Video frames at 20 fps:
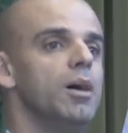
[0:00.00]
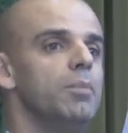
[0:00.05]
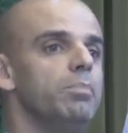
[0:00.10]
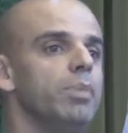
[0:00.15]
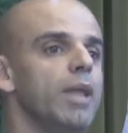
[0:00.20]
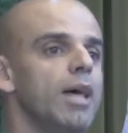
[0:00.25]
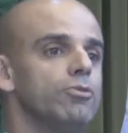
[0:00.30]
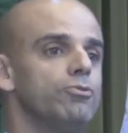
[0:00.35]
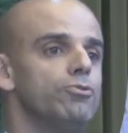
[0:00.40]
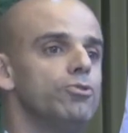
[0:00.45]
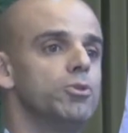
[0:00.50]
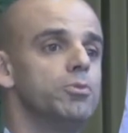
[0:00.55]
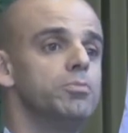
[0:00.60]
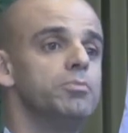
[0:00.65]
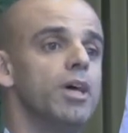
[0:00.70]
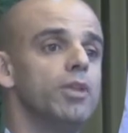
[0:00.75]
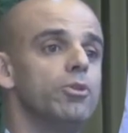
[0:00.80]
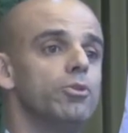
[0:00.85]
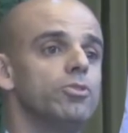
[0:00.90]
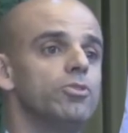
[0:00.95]
platform
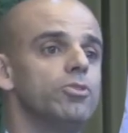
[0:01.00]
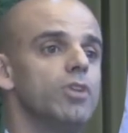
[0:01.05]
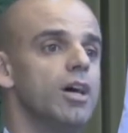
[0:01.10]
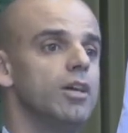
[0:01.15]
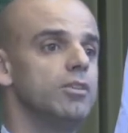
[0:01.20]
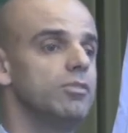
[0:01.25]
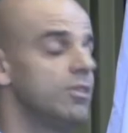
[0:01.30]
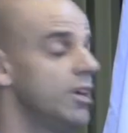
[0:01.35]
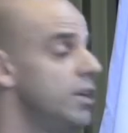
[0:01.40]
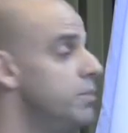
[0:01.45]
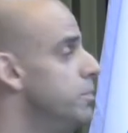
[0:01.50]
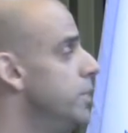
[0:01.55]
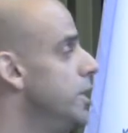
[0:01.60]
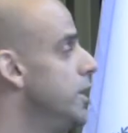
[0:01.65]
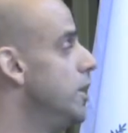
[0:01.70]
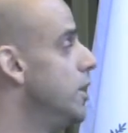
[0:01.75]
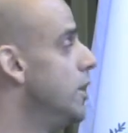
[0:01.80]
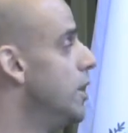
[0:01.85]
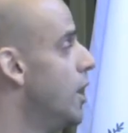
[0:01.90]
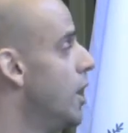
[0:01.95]
that oxides can
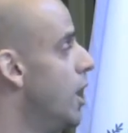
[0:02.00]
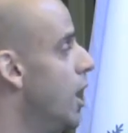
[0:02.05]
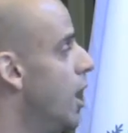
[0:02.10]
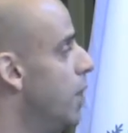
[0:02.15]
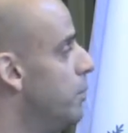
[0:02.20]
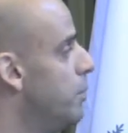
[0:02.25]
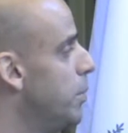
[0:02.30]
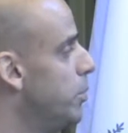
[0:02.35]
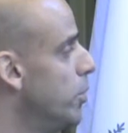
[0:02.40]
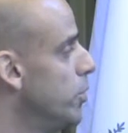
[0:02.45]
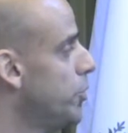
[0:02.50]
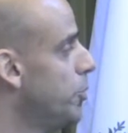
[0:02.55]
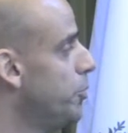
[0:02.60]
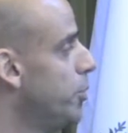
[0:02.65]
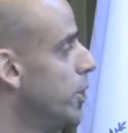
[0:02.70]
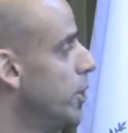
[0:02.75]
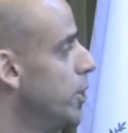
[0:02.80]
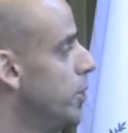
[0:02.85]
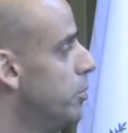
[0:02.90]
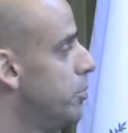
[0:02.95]
be, people
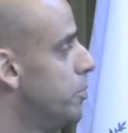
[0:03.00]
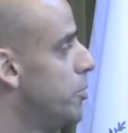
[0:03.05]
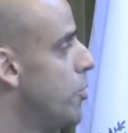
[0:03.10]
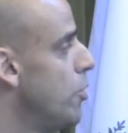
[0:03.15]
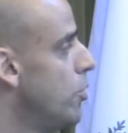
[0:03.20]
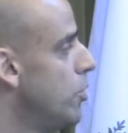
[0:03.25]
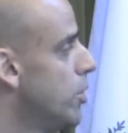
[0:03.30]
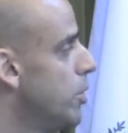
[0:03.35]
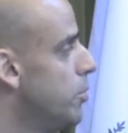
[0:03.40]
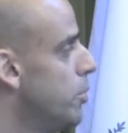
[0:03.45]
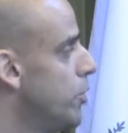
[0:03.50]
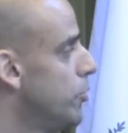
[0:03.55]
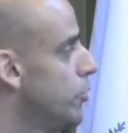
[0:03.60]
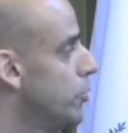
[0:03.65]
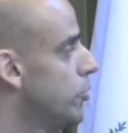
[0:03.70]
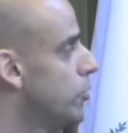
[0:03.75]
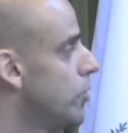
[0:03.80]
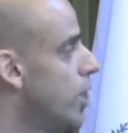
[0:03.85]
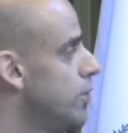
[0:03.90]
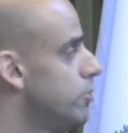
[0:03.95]
typically talk about
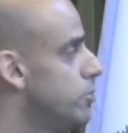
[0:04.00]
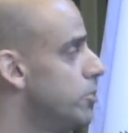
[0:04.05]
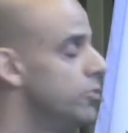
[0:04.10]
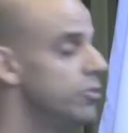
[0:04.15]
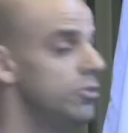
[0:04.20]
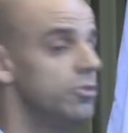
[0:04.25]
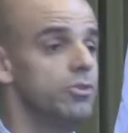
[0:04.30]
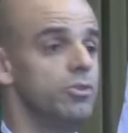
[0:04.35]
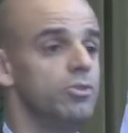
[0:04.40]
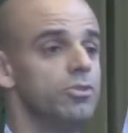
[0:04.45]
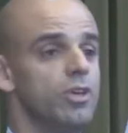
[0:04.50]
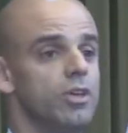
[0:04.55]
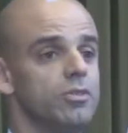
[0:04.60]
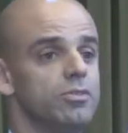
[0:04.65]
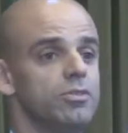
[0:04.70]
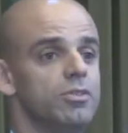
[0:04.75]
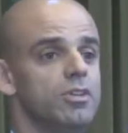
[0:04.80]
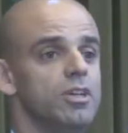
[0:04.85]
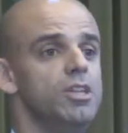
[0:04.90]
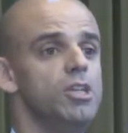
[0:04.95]
oxide transistors
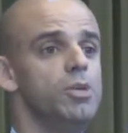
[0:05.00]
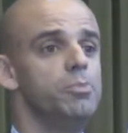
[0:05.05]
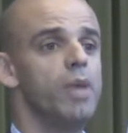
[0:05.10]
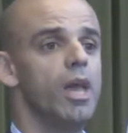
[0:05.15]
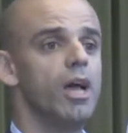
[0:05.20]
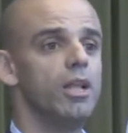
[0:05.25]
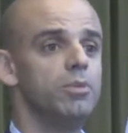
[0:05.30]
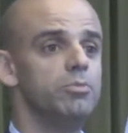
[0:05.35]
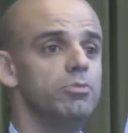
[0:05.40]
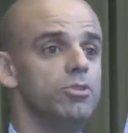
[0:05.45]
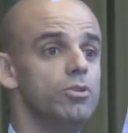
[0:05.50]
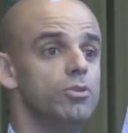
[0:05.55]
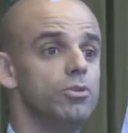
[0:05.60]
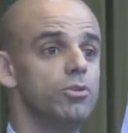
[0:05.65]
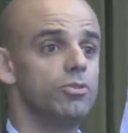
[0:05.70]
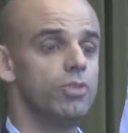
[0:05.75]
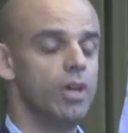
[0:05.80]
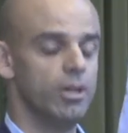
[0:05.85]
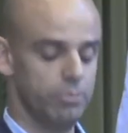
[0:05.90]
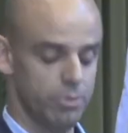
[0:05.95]
as indium gallium zinc
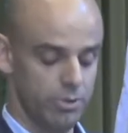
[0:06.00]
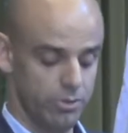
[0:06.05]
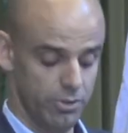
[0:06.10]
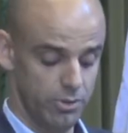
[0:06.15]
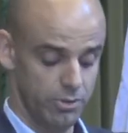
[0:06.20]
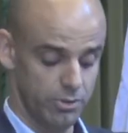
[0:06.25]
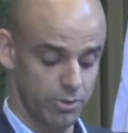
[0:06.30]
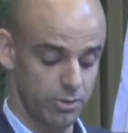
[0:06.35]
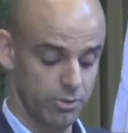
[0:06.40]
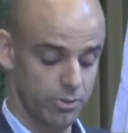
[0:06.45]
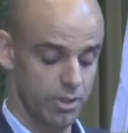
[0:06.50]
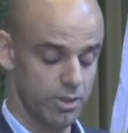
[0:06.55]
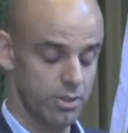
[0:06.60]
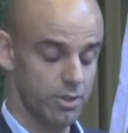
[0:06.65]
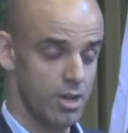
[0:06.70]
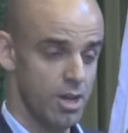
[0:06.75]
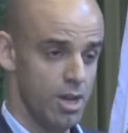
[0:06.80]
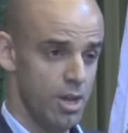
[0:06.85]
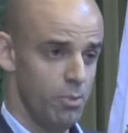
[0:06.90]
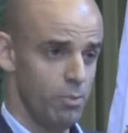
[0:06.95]
oxide transistors.
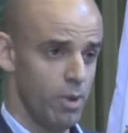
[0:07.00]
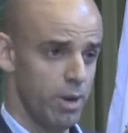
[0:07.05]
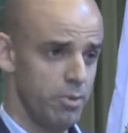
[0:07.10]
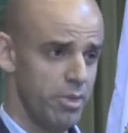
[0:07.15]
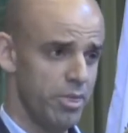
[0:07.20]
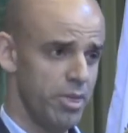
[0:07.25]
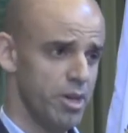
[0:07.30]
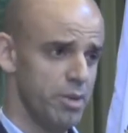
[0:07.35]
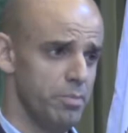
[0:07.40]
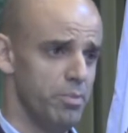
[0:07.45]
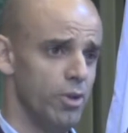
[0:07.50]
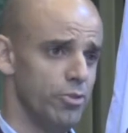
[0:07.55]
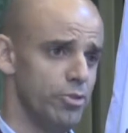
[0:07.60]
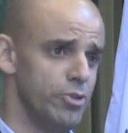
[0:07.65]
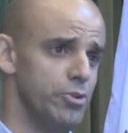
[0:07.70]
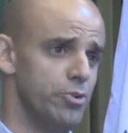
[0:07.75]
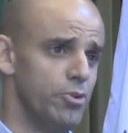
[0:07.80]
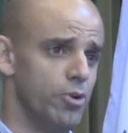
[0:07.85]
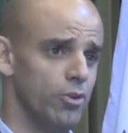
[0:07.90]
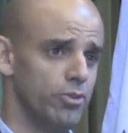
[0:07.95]
And when we think about
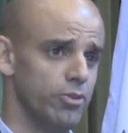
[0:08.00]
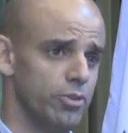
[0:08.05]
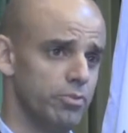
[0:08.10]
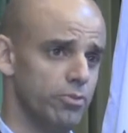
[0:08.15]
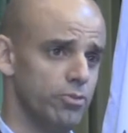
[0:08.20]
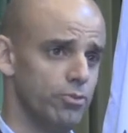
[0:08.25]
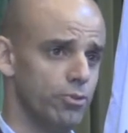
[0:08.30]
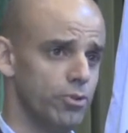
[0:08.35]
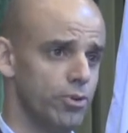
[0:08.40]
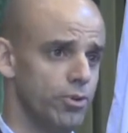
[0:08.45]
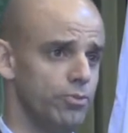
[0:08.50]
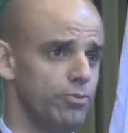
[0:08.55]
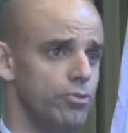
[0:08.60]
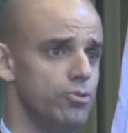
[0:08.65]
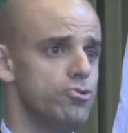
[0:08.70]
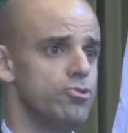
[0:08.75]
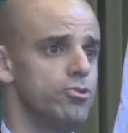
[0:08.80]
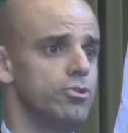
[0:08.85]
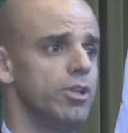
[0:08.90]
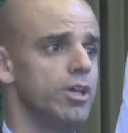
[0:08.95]
new concepts for
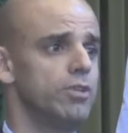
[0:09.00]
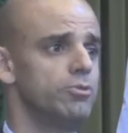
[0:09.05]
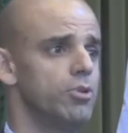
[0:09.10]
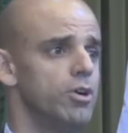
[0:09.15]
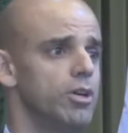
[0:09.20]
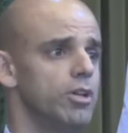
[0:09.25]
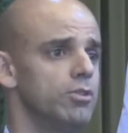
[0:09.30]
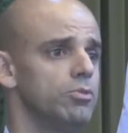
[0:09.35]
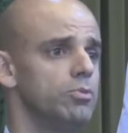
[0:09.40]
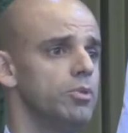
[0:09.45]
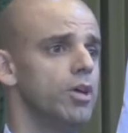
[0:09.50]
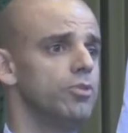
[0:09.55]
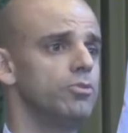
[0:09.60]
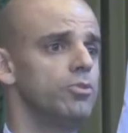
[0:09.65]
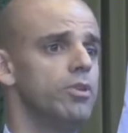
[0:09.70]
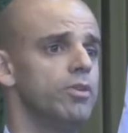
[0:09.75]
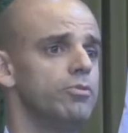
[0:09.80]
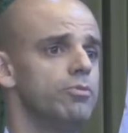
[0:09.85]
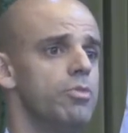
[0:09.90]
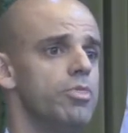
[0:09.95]
future electronics, we
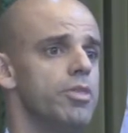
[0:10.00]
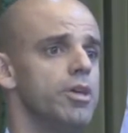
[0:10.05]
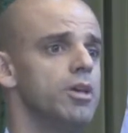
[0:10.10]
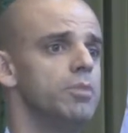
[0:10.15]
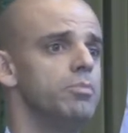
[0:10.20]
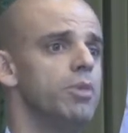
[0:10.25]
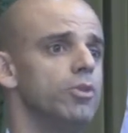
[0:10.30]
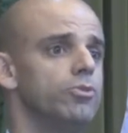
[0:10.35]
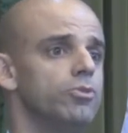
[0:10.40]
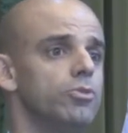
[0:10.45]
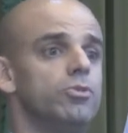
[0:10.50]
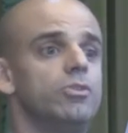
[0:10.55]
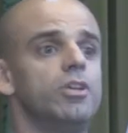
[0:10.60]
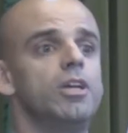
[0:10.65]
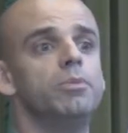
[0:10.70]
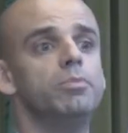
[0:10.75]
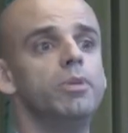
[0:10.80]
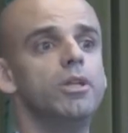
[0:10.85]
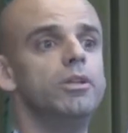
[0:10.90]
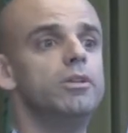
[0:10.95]
also have to think about
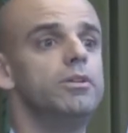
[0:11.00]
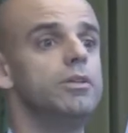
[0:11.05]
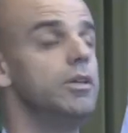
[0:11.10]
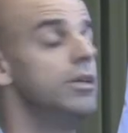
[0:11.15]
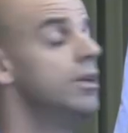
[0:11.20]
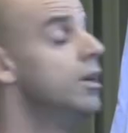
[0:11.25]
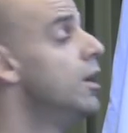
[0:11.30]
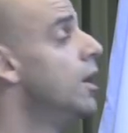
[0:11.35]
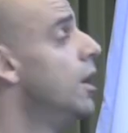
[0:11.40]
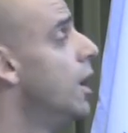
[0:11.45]
sustainability.